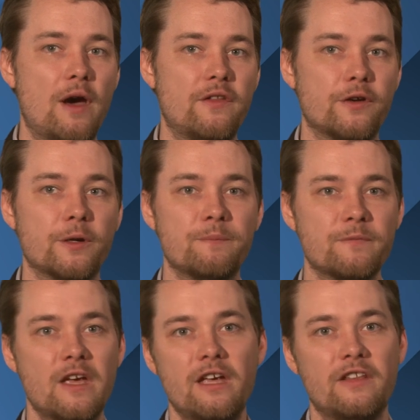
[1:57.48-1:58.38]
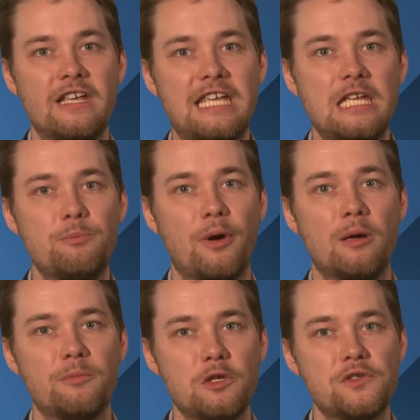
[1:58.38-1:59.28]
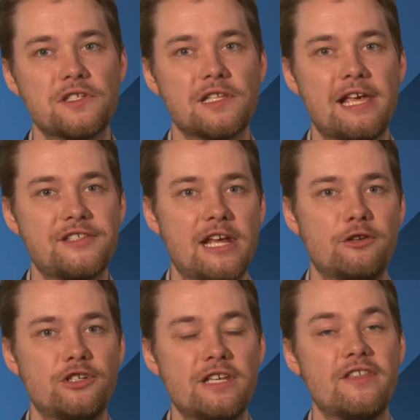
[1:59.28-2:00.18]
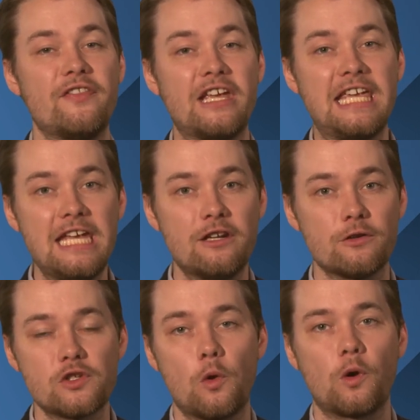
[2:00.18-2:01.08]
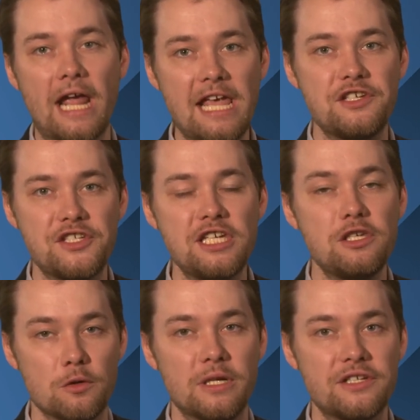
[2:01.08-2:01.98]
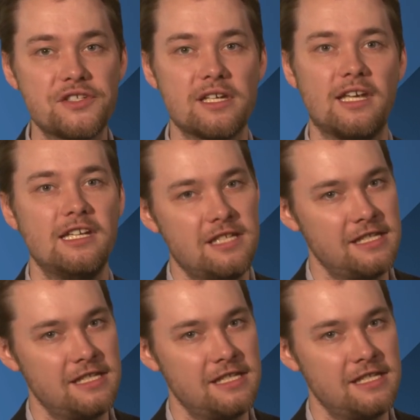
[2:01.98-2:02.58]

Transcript: weather. The heat pump uses less energy than the heaters or AC units in